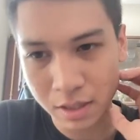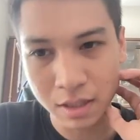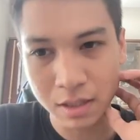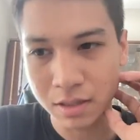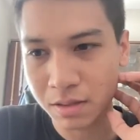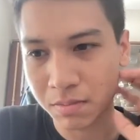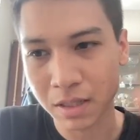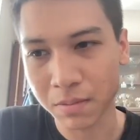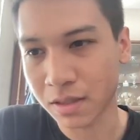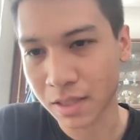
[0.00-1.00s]
at least
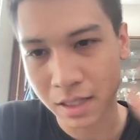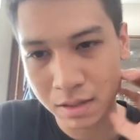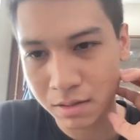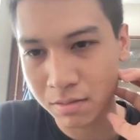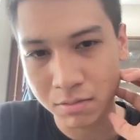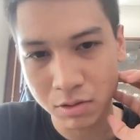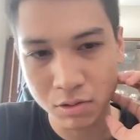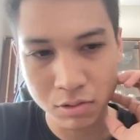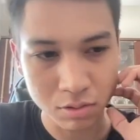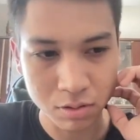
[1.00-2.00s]
maybe 10
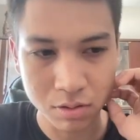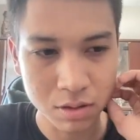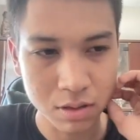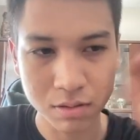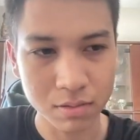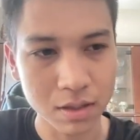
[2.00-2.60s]
users.